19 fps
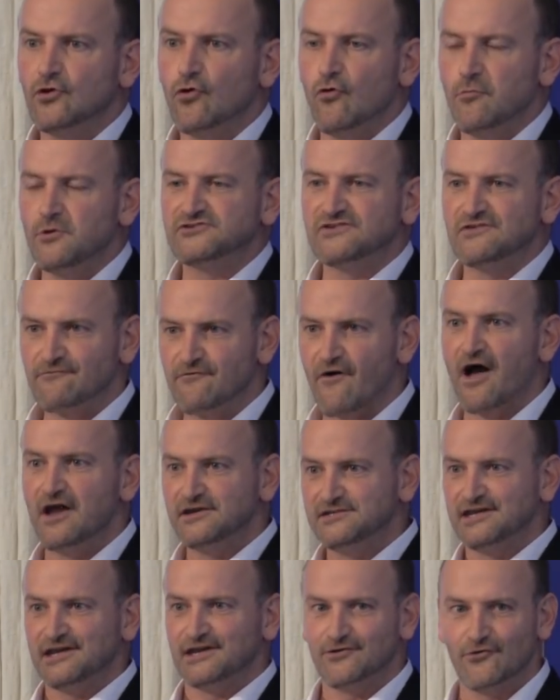You're almost
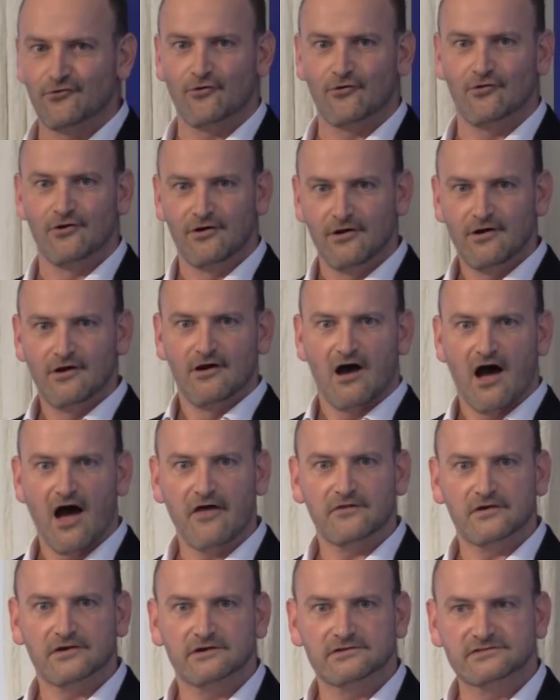inviting your
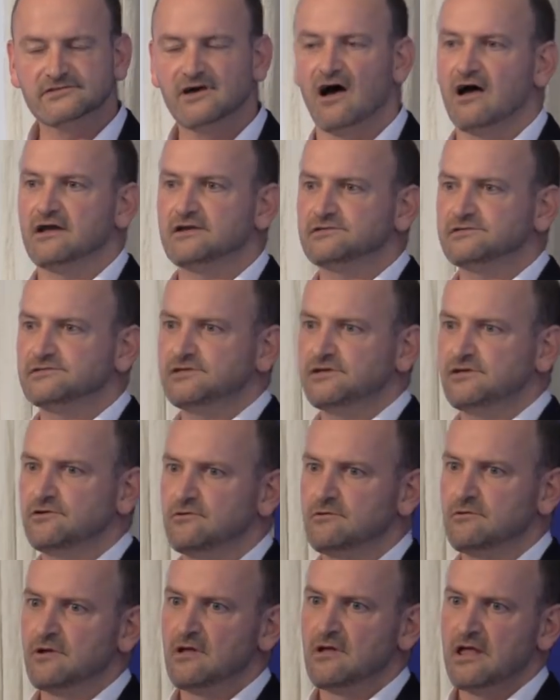other side
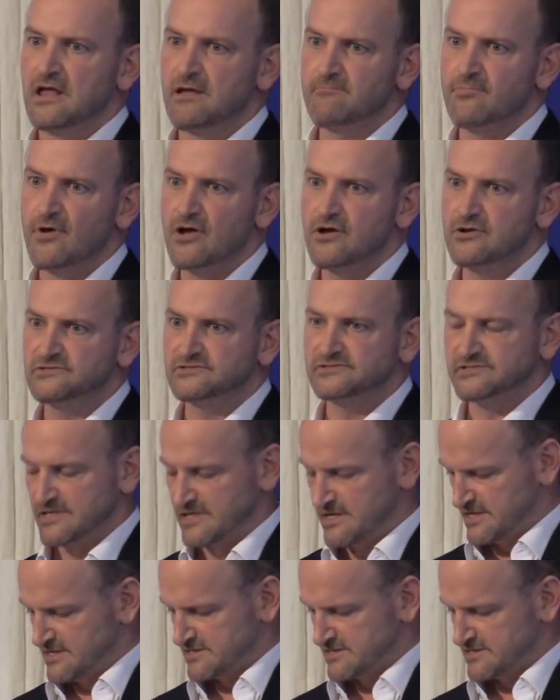to impose